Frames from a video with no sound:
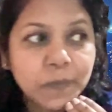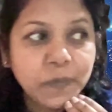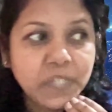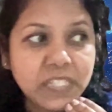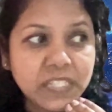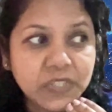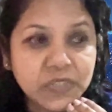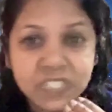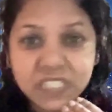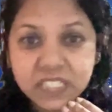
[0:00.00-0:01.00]
we tend
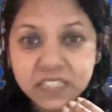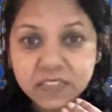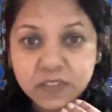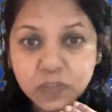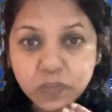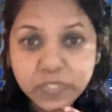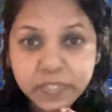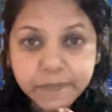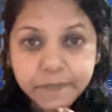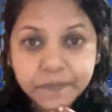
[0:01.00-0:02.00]
to see things in
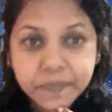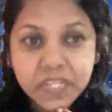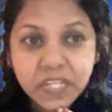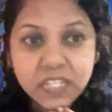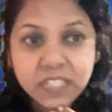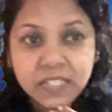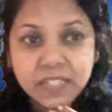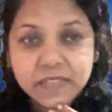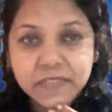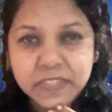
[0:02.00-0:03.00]
2D,
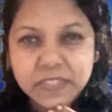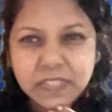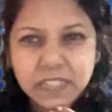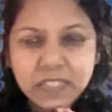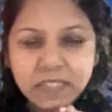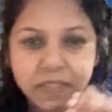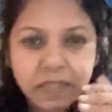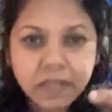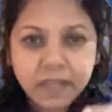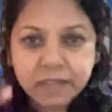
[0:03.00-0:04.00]
unless we
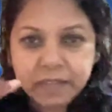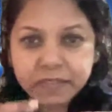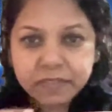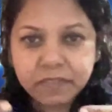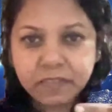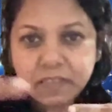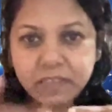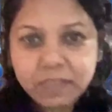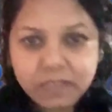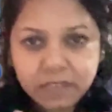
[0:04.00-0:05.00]
see there's a
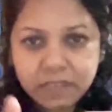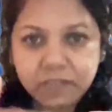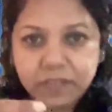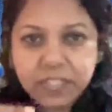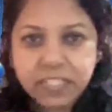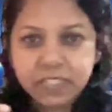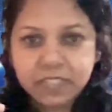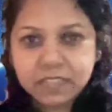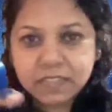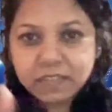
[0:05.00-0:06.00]

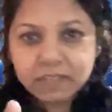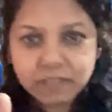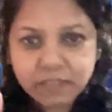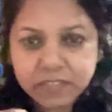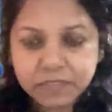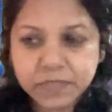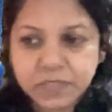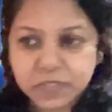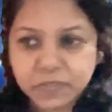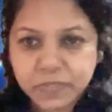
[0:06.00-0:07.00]
3D, there's a third
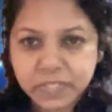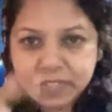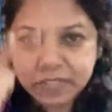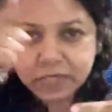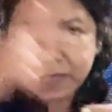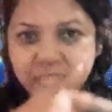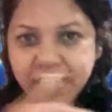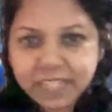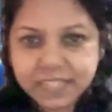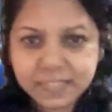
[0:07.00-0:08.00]
dimension to it. That's when
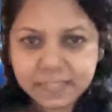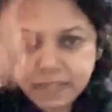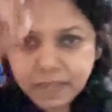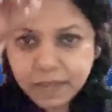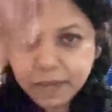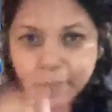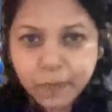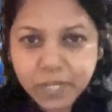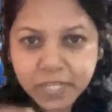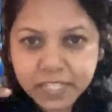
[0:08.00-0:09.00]
X,
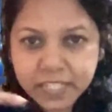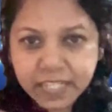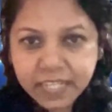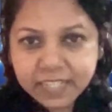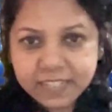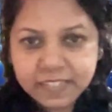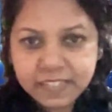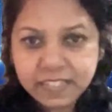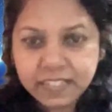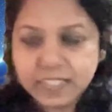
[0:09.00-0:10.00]
Y, and
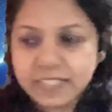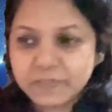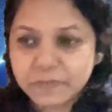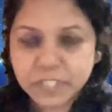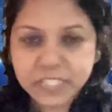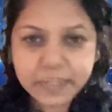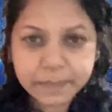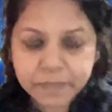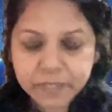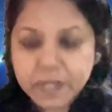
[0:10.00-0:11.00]
Z for the
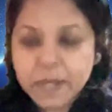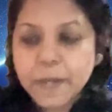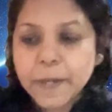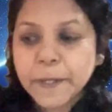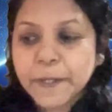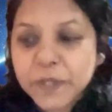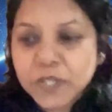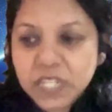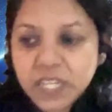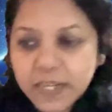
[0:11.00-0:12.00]
depth.
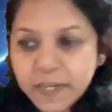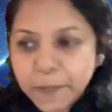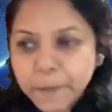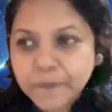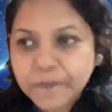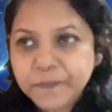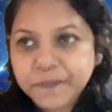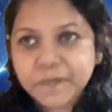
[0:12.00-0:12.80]
Um,